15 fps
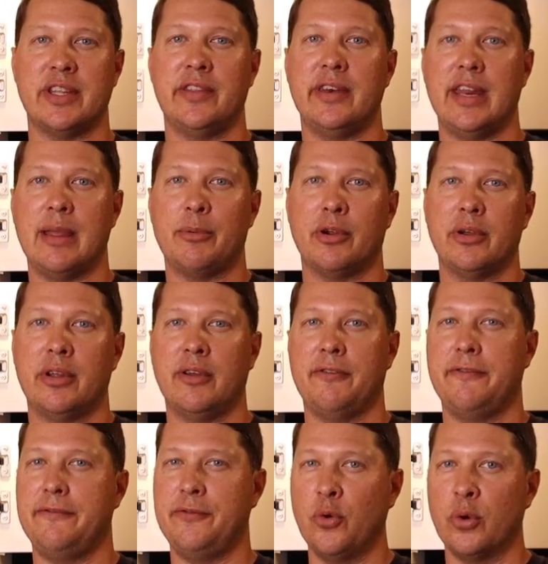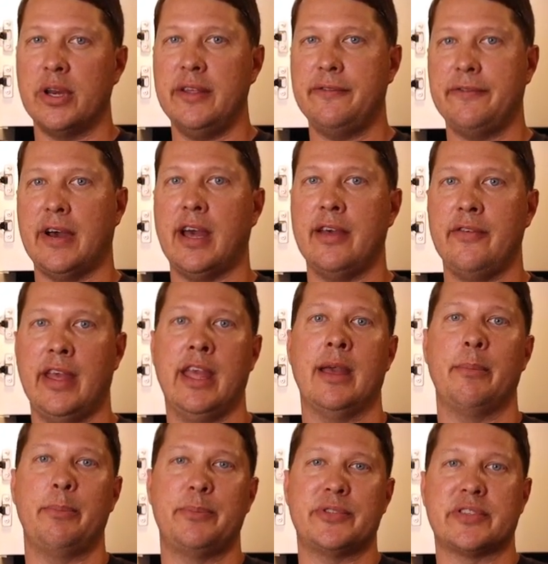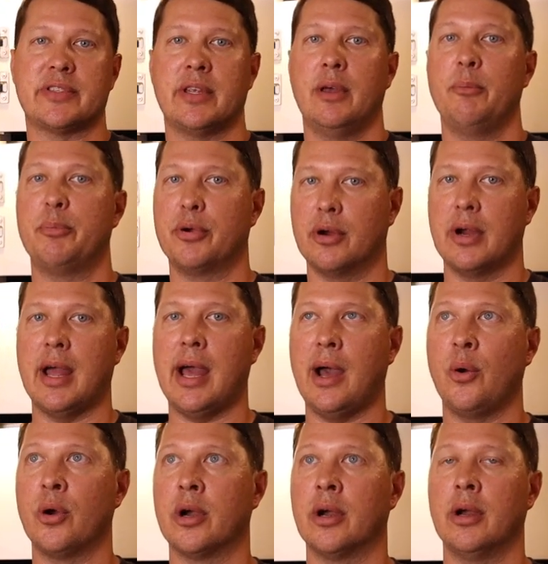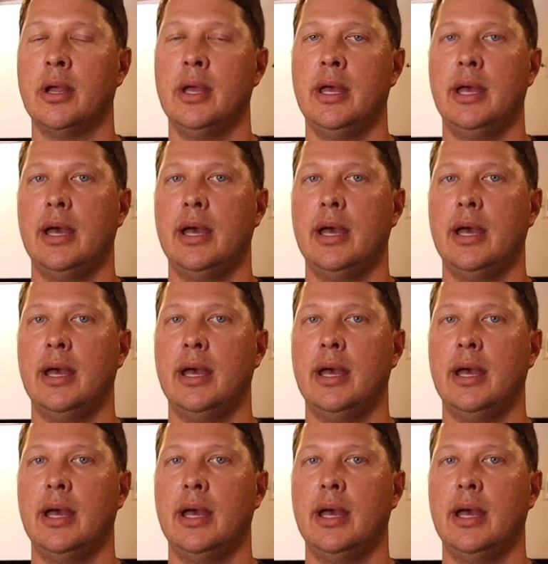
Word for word: in the neighborhood of 45 amps per hour